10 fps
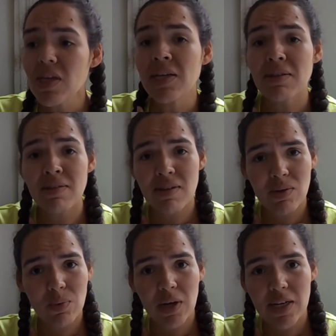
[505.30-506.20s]

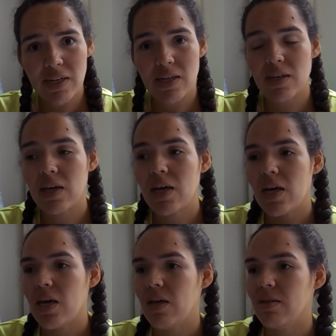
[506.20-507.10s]
Instead, what I did
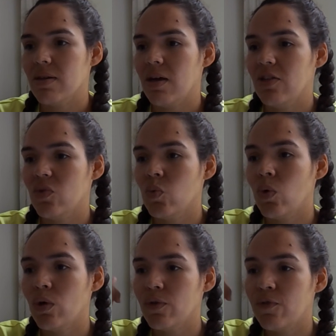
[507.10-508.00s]
is I just
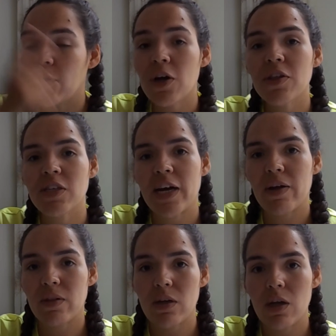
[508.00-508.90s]
walked further
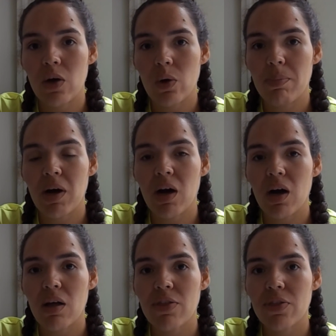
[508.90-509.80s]
down the lower path,